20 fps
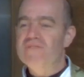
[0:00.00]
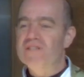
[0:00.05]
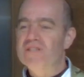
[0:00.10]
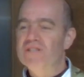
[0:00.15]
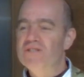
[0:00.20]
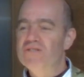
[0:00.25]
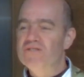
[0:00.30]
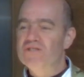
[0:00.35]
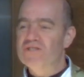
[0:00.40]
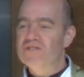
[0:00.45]

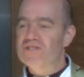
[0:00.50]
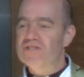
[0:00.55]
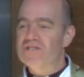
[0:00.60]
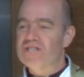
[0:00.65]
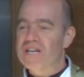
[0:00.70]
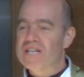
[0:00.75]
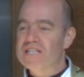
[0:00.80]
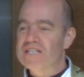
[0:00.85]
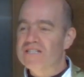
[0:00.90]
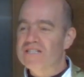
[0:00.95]
loses its
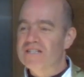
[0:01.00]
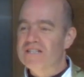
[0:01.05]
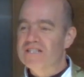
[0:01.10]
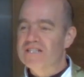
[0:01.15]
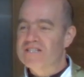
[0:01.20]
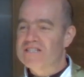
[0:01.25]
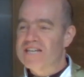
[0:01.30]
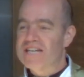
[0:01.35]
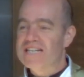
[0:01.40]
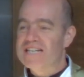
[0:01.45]
taste,
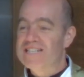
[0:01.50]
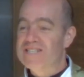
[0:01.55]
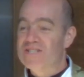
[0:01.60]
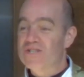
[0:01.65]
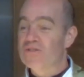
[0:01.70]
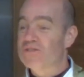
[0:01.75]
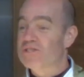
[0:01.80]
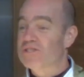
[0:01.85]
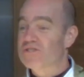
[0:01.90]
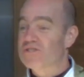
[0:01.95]
its
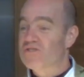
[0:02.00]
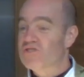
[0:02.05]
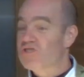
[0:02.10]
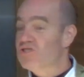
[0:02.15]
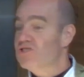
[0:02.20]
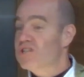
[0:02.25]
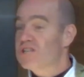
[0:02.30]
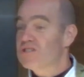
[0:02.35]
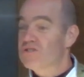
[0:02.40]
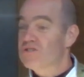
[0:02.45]
saltiness,
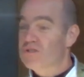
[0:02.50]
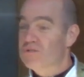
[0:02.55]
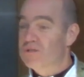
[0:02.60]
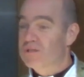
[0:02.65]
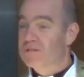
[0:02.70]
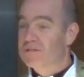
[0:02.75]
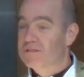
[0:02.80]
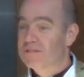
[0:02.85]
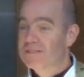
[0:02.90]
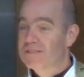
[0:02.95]
just doesn't do it.
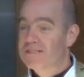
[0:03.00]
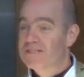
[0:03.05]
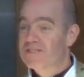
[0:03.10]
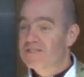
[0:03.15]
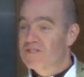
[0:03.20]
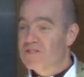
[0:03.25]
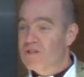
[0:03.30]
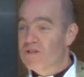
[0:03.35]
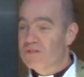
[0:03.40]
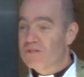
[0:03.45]

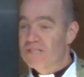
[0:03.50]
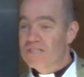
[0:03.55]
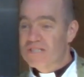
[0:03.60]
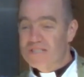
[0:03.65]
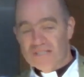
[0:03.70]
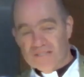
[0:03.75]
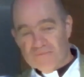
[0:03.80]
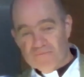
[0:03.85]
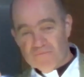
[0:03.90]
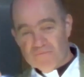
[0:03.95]
Salt
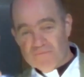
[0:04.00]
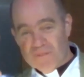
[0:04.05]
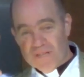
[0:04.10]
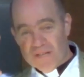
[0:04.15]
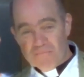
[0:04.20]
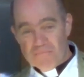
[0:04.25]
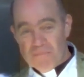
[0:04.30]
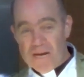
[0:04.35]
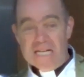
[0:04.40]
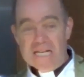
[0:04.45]
is an
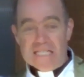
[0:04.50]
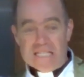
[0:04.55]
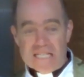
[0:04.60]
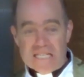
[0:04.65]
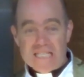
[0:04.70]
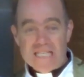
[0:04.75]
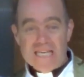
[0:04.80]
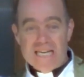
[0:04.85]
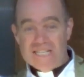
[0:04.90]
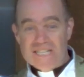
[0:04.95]
amazing
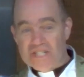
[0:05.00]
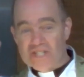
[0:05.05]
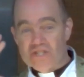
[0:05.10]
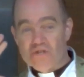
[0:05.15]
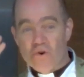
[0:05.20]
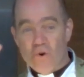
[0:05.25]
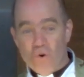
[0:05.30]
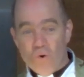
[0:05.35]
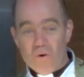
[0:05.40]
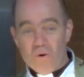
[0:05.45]
thing. It just
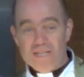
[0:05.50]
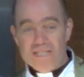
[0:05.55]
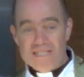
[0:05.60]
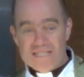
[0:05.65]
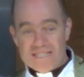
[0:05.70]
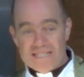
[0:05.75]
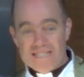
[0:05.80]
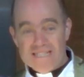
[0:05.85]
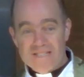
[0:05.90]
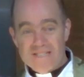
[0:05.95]
always
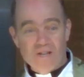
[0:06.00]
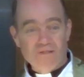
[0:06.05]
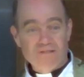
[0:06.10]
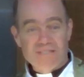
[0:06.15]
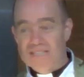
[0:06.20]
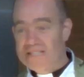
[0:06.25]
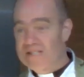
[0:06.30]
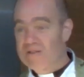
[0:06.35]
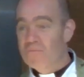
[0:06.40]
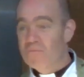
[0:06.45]
stays
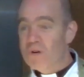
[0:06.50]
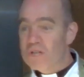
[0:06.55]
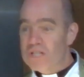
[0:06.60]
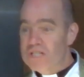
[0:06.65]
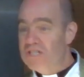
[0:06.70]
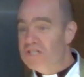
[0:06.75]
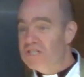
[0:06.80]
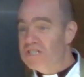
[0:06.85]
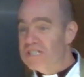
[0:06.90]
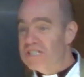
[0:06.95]
salty. So what
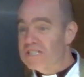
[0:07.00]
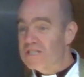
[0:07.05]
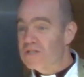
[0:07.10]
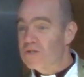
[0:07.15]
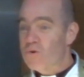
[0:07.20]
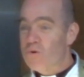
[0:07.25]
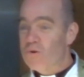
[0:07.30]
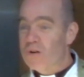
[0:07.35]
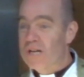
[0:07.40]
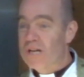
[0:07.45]
is Jesus
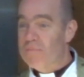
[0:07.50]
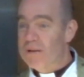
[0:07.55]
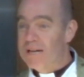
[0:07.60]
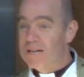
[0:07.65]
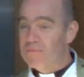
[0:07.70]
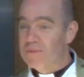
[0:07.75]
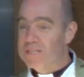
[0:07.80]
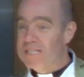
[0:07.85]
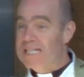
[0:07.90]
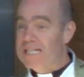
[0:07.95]
talking
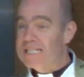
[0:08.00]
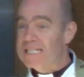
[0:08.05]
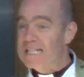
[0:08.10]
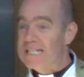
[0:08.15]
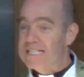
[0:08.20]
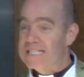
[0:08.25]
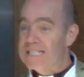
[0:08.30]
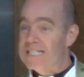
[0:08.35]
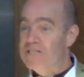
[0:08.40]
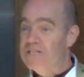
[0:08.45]
about when the
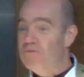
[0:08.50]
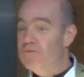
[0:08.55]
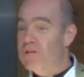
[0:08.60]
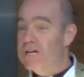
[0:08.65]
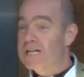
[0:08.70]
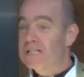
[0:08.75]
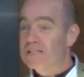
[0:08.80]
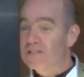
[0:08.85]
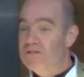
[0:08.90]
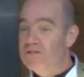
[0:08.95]
internet says you
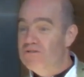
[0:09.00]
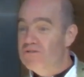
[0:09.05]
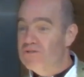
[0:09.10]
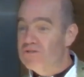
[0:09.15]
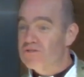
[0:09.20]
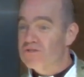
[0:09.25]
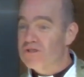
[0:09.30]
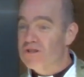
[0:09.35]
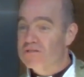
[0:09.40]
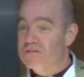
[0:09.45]
can't lose
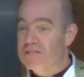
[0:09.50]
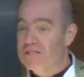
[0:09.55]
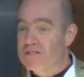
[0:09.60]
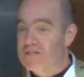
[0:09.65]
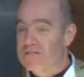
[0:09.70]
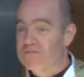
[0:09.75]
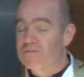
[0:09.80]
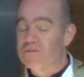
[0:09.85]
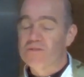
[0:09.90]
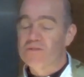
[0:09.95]
your saltiness?
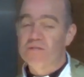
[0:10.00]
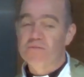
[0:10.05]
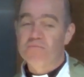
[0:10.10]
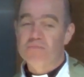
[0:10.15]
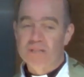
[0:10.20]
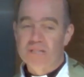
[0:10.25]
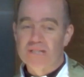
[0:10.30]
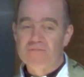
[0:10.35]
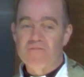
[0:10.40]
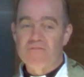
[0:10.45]
And of course you
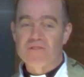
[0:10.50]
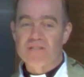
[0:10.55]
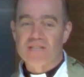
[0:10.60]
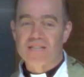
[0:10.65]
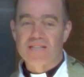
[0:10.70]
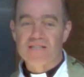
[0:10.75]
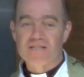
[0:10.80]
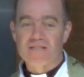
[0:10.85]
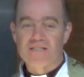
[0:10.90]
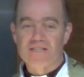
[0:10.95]
believe everything
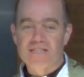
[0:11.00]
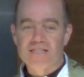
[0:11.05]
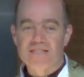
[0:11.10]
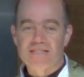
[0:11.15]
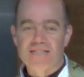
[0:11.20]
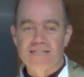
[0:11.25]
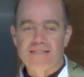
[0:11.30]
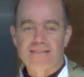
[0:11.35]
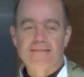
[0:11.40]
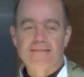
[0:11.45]
that's on the internet.